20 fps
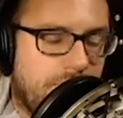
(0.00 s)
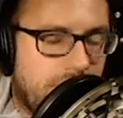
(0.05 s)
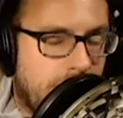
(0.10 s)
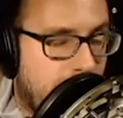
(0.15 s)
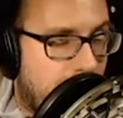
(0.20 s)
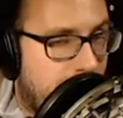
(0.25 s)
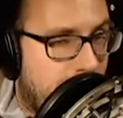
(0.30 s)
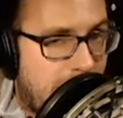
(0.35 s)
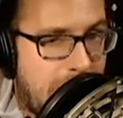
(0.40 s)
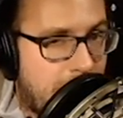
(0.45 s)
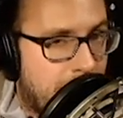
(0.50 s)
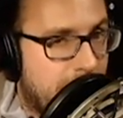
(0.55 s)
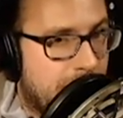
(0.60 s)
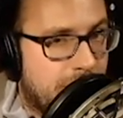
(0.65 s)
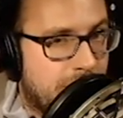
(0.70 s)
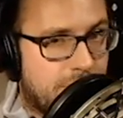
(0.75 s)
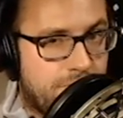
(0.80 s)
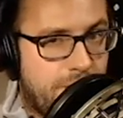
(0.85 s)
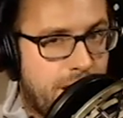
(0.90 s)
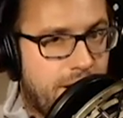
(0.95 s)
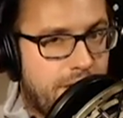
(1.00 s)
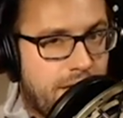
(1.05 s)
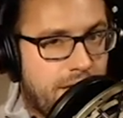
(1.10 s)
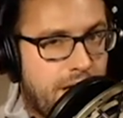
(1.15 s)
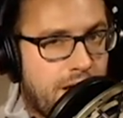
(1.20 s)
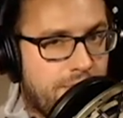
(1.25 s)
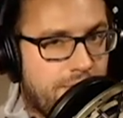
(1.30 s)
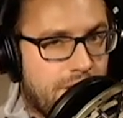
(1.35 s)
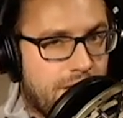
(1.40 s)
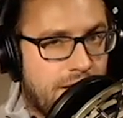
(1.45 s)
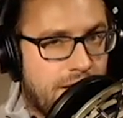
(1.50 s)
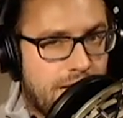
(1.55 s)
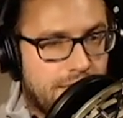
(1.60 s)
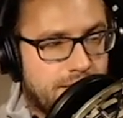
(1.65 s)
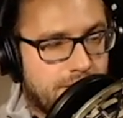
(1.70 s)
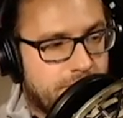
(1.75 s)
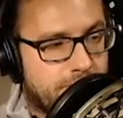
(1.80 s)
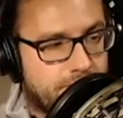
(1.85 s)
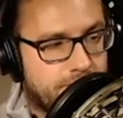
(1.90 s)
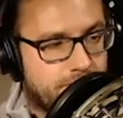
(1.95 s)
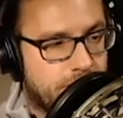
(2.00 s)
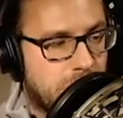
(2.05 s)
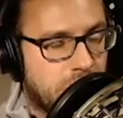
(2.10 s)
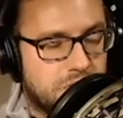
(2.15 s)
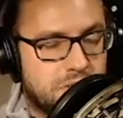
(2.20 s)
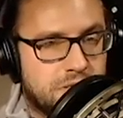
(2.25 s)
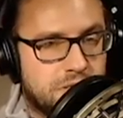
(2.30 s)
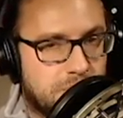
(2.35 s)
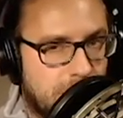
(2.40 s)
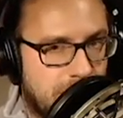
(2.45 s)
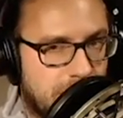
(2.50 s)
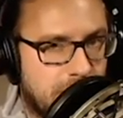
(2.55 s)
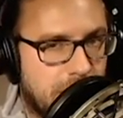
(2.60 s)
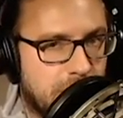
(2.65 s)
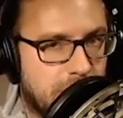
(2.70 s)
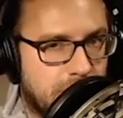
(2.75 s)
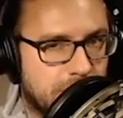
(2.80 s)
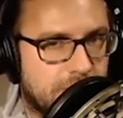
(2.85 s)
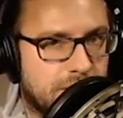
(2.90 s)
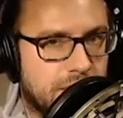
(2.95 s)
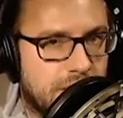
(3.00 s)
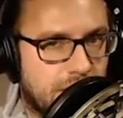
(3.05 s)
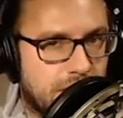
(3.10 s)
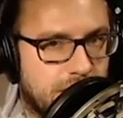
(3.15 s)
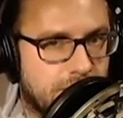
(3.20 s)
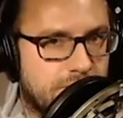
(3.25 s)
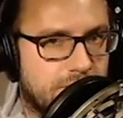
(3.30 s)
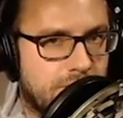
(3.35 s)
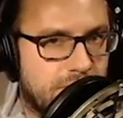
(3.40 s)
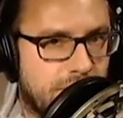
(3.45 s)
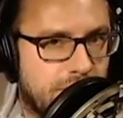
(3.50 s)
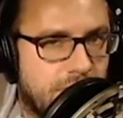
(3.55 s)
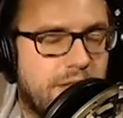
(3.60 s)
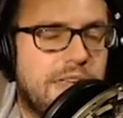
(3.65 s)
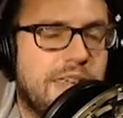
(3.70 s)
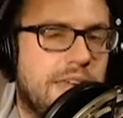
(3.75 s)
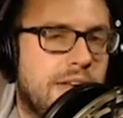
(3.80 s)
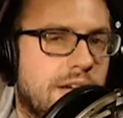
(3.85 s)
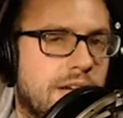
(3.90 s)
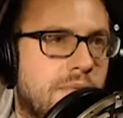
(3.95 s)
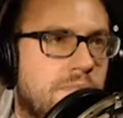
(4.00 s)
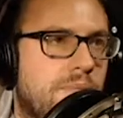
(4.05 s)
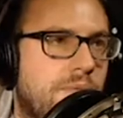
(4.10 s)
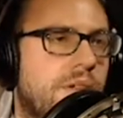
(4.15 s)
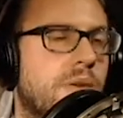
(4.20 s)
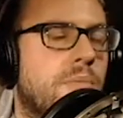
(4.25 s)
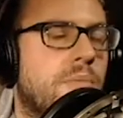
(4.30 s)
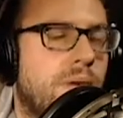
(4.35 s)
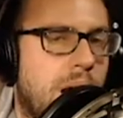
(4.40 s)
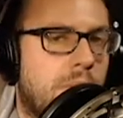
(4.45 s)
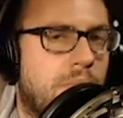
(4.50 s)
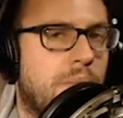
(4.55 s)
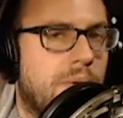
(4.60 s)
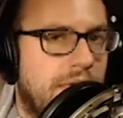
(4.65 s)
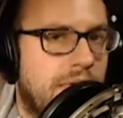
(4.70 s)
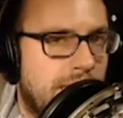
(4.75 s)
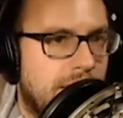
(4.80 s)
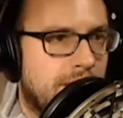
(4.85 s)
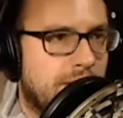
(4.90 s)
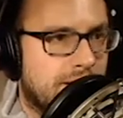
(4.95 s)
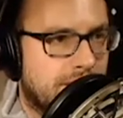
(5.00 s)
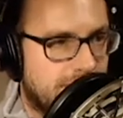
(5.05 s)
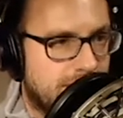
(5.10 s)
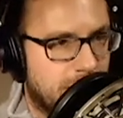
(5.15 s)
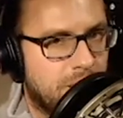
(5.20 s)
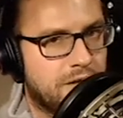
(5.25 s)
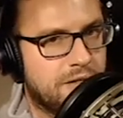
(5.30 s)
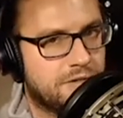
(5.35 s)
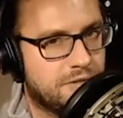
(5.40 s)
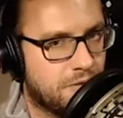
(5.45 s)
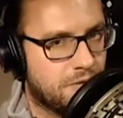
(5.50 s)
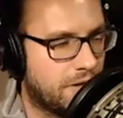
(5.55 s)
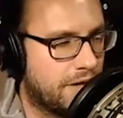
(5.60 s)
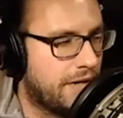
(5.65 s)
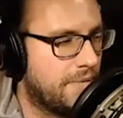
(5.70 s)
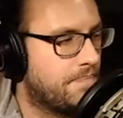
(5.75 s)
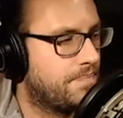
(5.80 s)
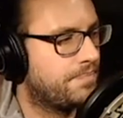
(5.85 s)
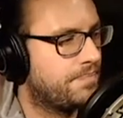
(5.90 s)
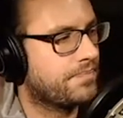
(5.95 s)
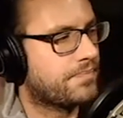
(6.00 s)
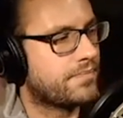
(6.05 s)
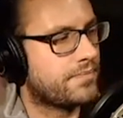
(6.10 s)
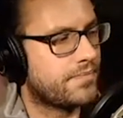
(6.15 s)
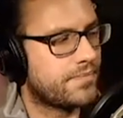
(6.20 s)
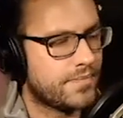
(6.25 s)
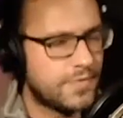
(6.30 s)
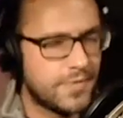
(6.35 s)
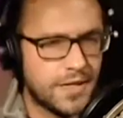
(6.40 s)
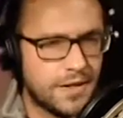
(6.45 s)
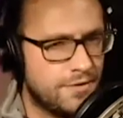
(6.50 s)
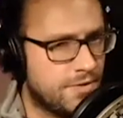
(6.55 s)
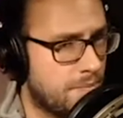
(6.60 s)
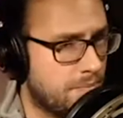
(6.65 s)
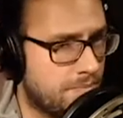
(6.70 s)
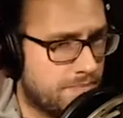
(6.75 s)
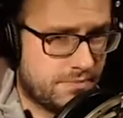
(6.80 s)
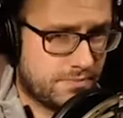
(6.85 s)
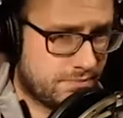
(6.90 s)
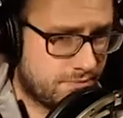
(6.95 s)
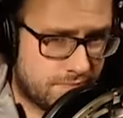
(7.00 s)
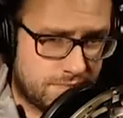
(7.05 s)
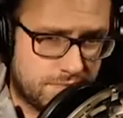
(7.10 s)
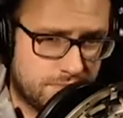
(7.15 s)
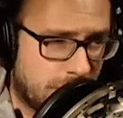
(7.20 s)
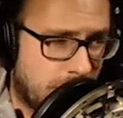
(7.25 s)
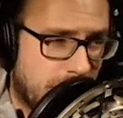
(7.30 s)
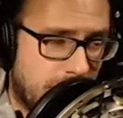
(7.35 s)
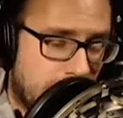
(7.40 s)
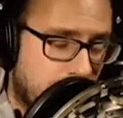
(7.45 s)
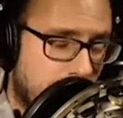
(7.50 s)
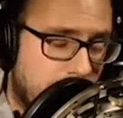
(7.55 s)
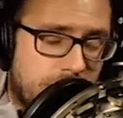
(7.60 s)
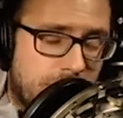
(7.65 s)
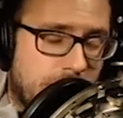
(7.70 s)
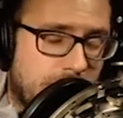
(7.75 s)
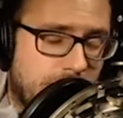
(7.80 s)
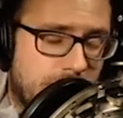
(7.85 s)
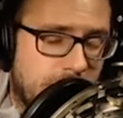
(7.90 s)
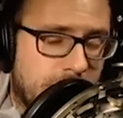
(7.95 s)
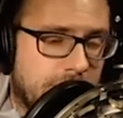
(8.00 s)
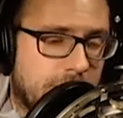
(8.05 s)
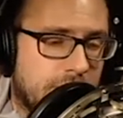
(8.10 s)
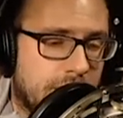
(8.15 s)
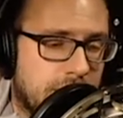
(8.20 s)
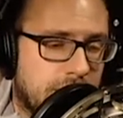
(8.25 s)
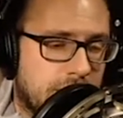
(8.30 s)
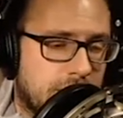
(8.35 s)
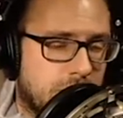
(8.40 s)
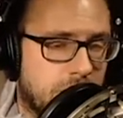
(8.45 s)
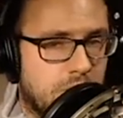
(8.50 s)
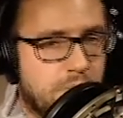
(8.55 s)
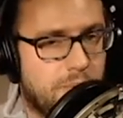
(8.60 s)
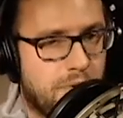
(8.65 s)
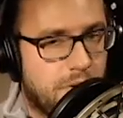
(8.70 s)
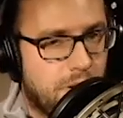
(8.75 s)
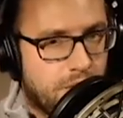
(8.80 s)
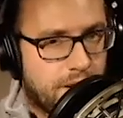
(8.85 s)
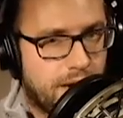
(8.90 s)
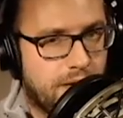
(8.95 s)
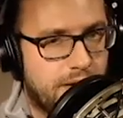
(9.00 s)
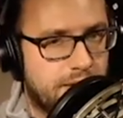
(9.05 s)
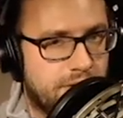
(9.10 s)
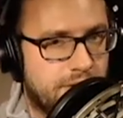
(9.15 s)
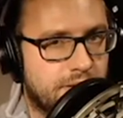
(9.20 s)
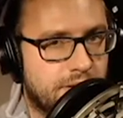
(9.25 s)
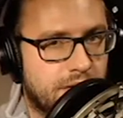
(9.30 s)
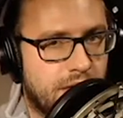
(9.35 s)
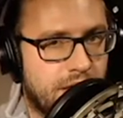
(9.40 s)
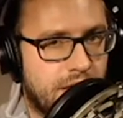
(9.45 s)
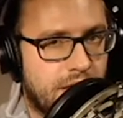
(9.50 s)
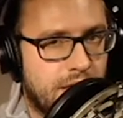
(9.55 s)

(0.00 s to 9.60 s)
It happens fairly often. Ask most small locals. You'll probably hear a similar story from a number of different tournament organizers.